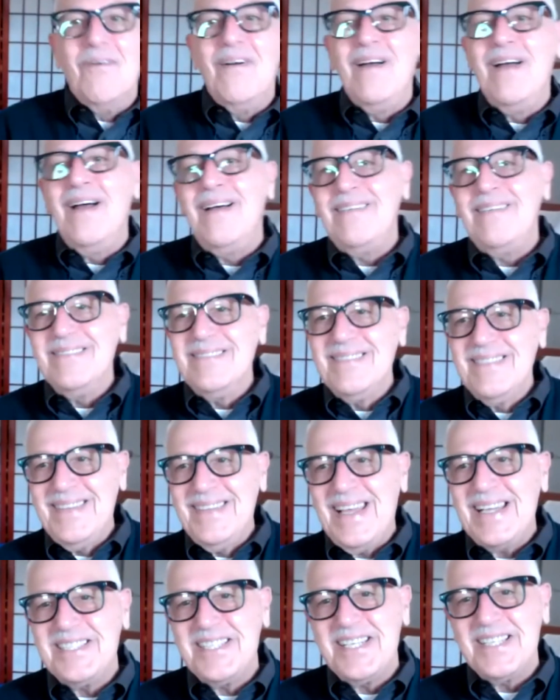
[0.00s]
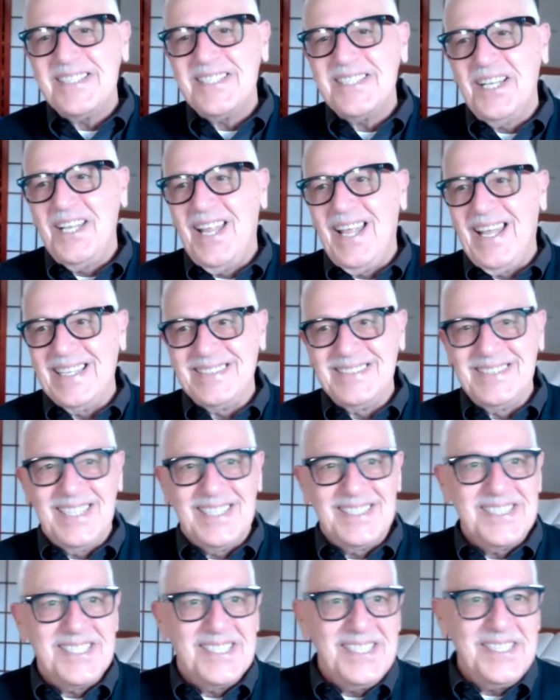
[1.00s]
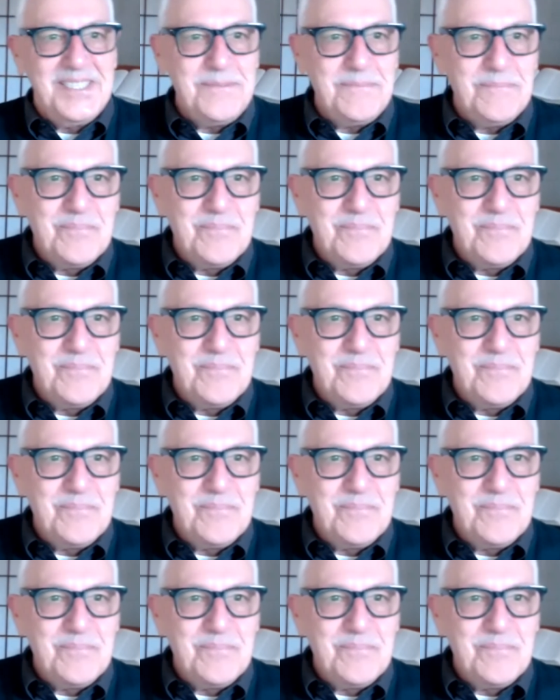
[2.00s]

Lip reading: Well, that says a lot, doesn't it?